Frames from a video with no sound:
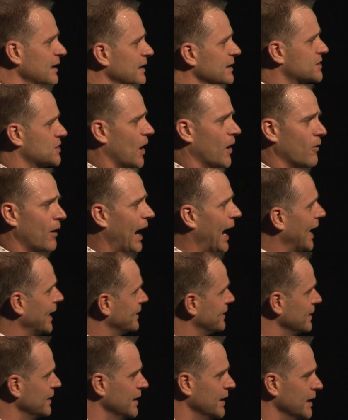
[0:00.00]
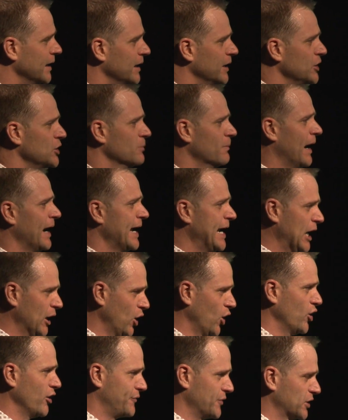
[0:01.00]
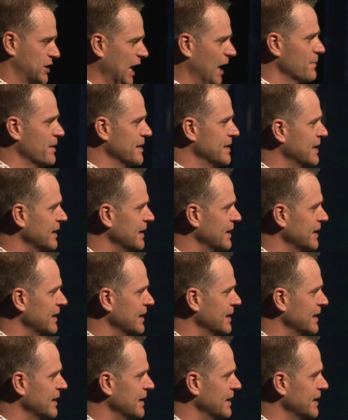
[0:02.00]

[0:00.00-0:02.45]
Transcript: It's all right. You're my hero if you're coming.